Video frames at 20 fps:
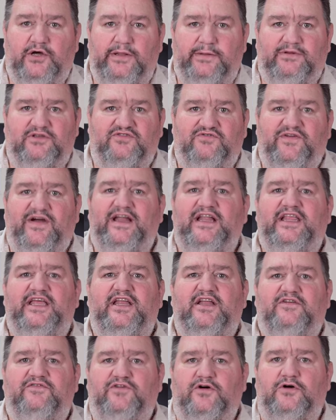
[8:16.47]
there was finally
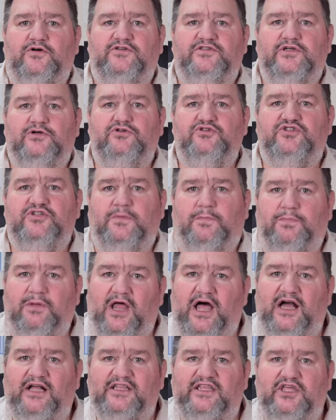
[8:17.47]
enough ozone to
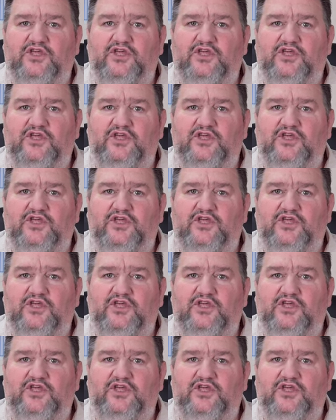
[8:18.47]
block the